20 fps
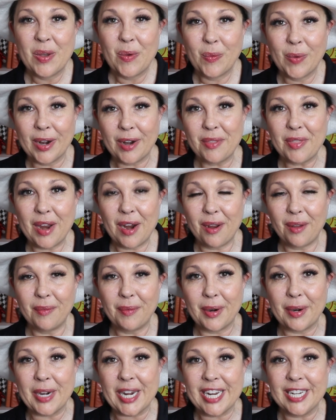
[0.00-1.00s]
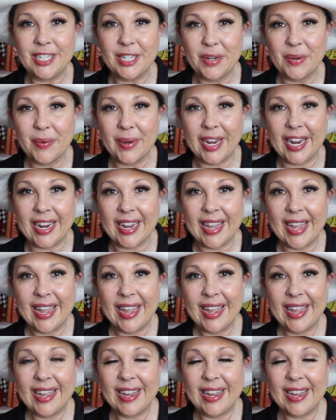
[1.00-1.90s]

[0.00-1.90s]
what are they already doing?